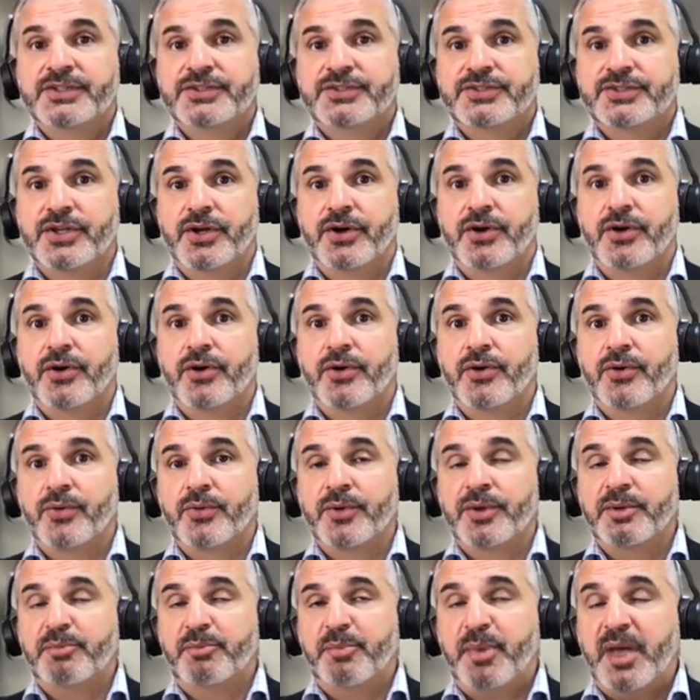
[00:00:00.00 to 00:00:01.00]
So
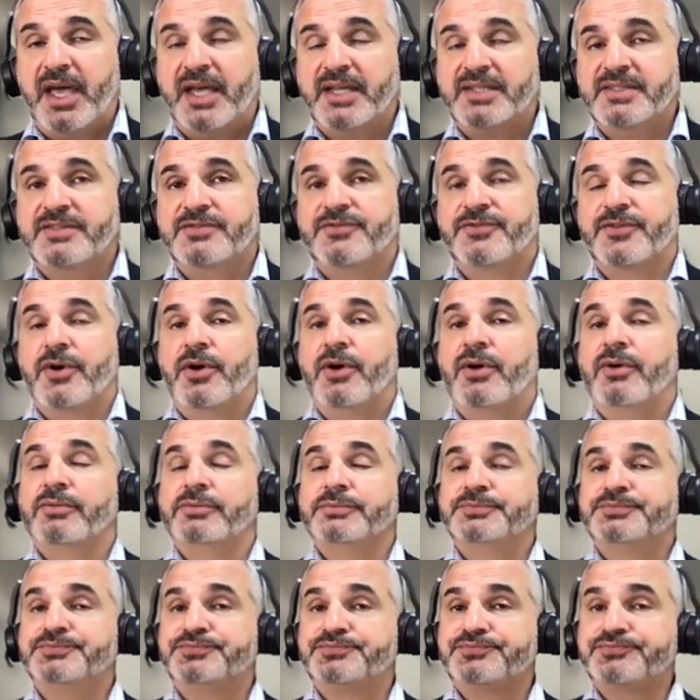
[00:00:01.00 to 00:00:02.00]
we passed
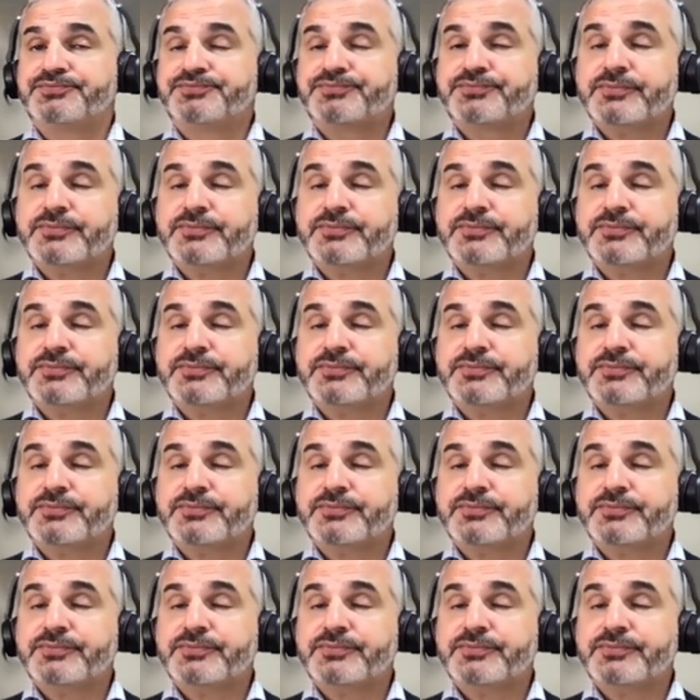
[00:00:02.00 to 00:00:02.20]
from